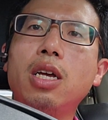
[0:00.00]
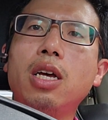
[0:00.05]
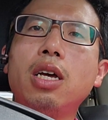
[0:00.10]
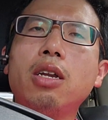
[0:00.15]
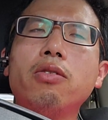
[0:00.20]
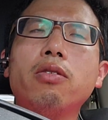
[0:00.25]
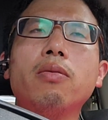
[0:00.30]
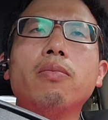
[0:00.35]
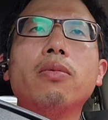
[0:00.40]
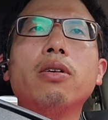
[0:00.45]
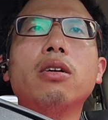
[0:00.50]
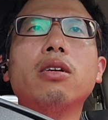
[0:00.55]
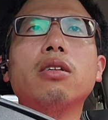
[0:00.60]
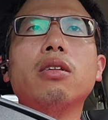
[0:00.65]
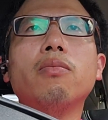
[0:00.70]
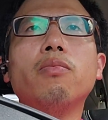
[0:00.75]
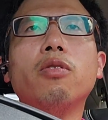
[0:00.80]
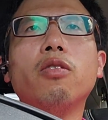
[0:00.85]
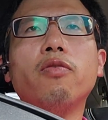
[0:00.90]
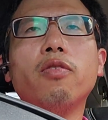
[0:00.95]
And I remember
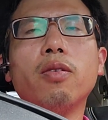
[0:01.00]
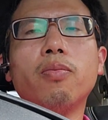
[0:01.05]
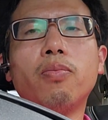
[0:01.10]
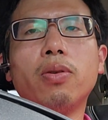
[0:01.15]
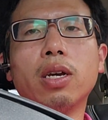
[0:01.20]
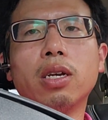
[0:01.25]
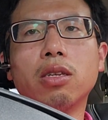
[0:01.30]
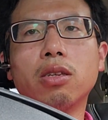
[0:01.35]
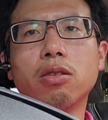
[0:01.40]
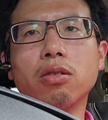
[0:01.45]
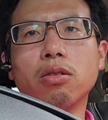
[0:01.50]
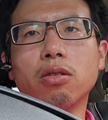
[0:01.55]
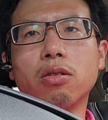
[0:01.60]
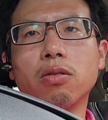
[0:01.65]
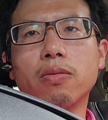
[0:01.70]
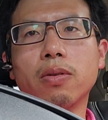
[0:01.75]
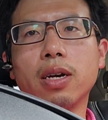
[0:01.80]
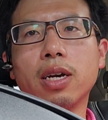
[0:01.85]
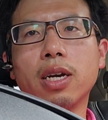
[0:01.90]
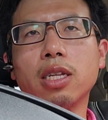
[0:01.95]
the movie
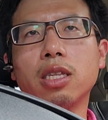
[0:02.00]
Pixel, right?